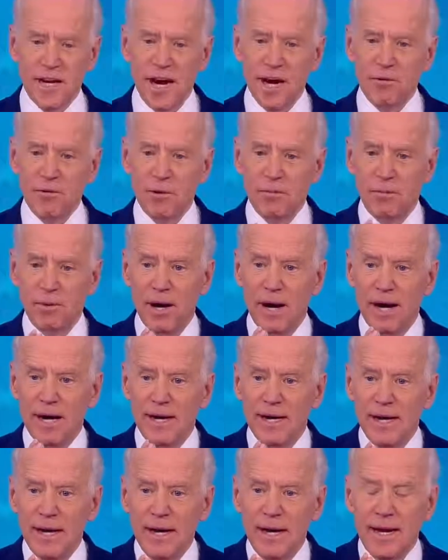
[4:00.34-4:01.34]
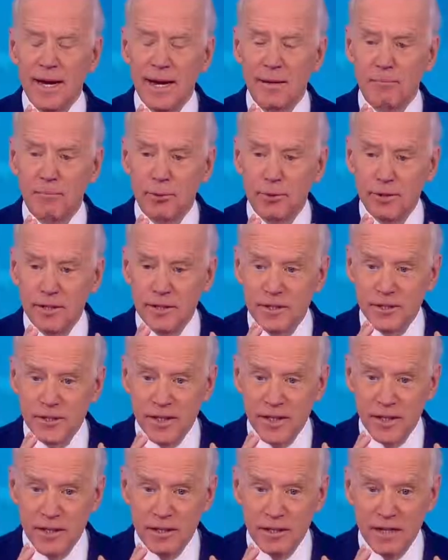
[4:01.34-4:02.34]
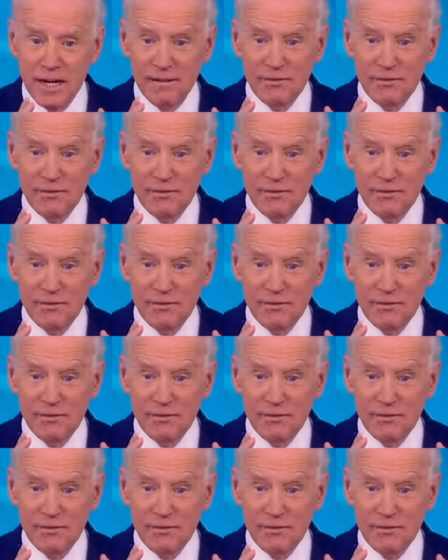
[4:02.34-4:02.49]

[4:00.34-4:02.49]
guy went back and put in jail